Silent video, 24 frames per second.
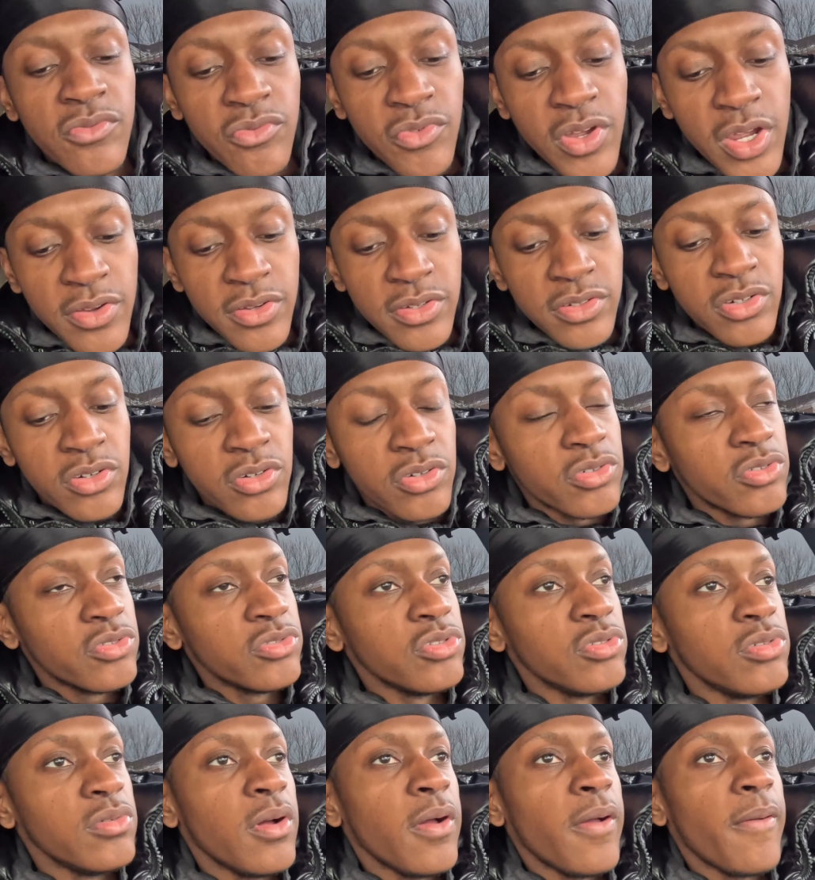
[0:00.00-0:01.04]
Very cold.
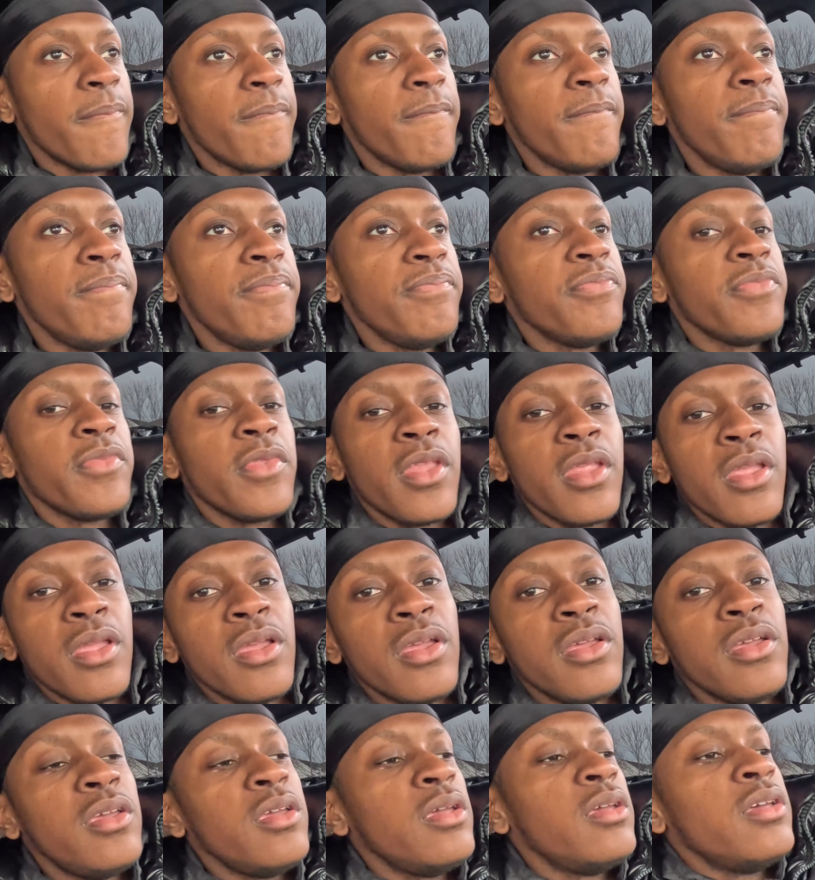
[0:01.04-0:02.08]

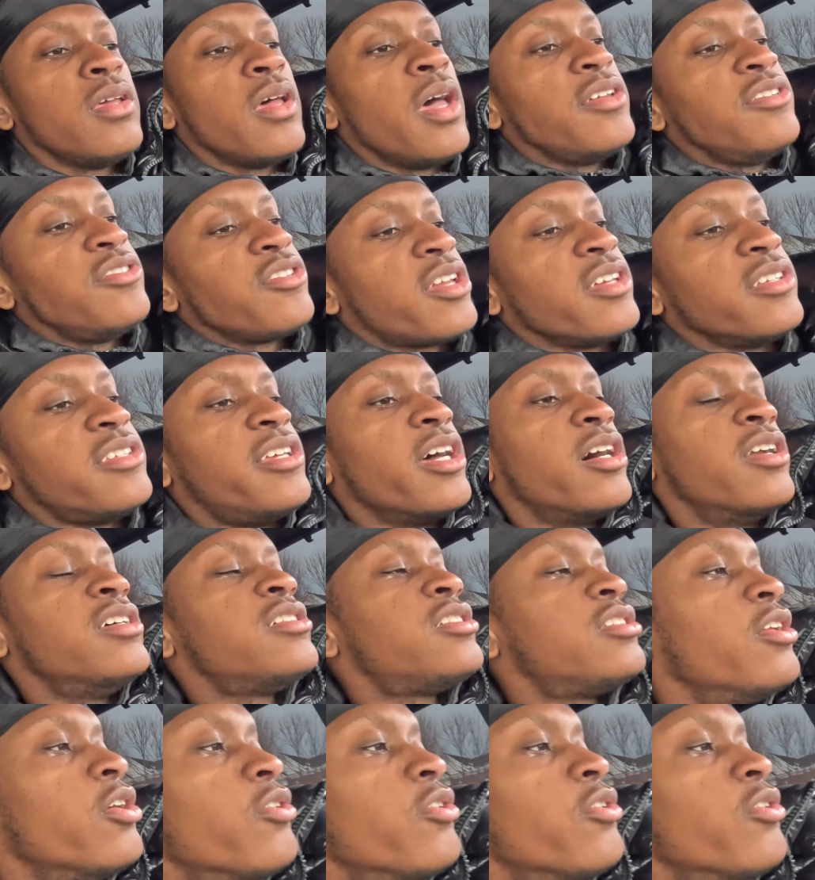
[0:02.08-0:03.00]
As you can tell, this